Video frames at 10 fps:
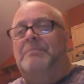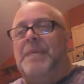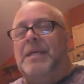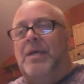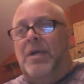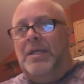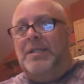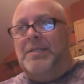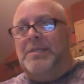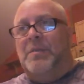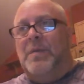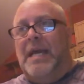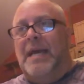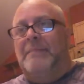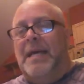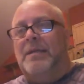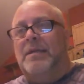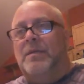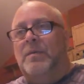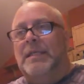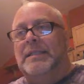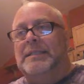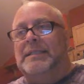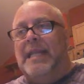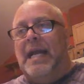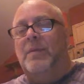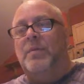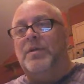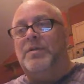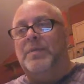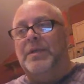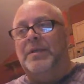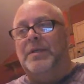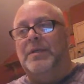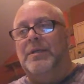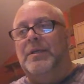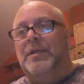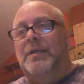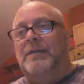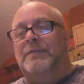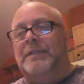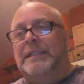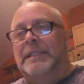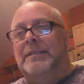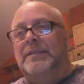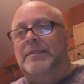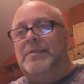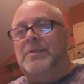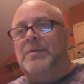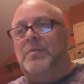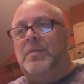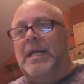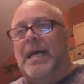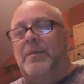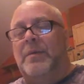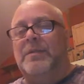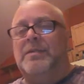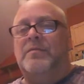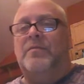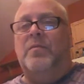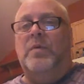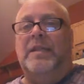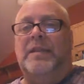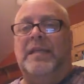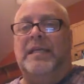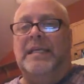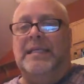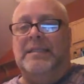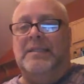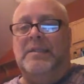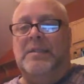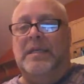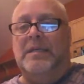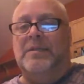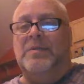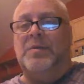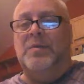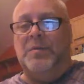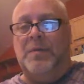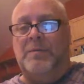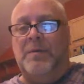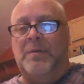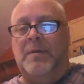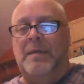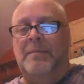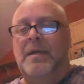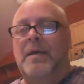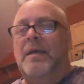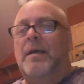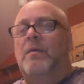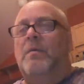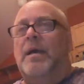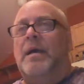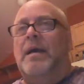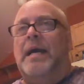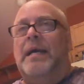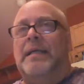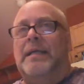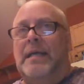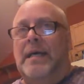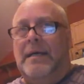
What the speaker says: because the way I met her was that I worked with her for years when I worked with the kids in the school to work program, where I